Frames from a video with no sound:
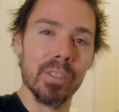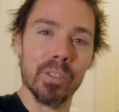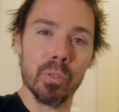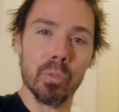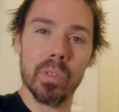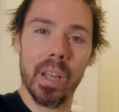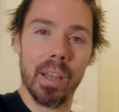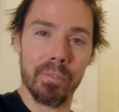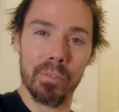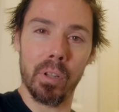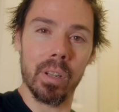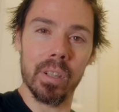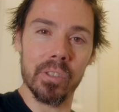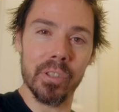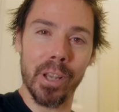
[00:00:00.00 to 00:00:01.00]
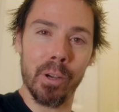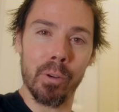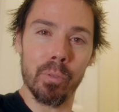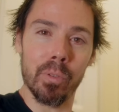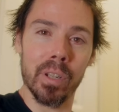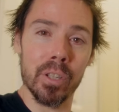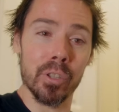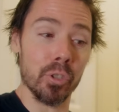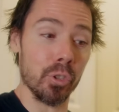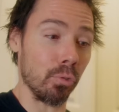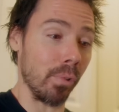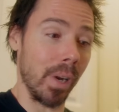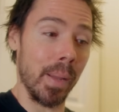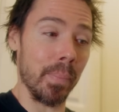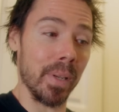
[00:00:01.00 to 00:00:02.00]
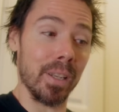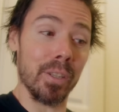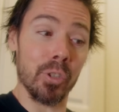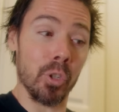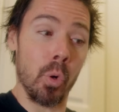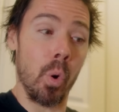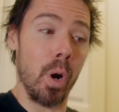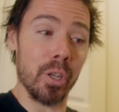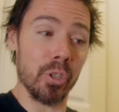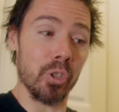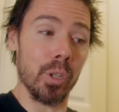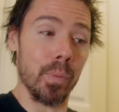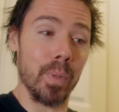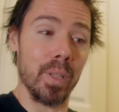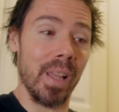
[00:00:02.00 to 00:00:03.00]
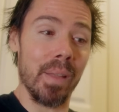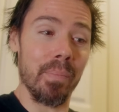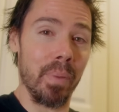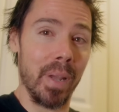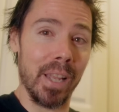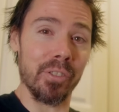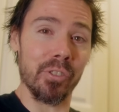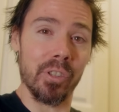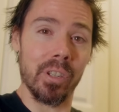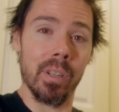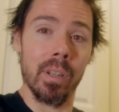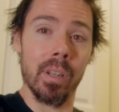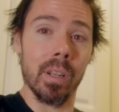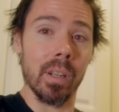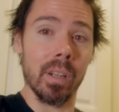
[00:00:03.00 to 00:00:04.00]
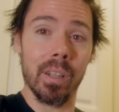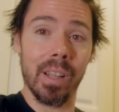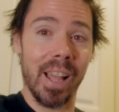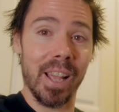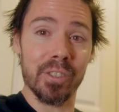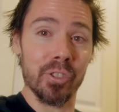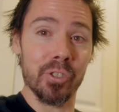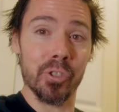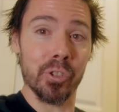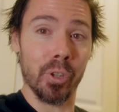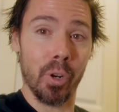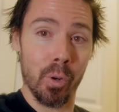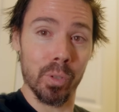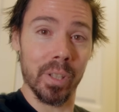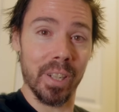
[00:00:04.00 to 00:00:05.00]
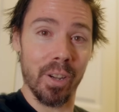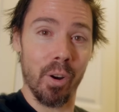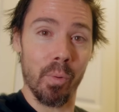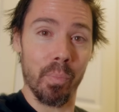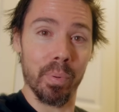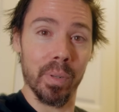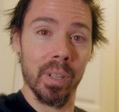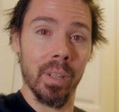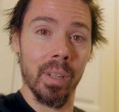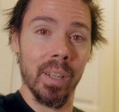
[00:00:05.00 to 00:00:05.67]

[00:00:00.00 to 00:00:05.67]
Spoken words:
So Teflon is out. Ceramic is questionable at best. Glass is your only hope.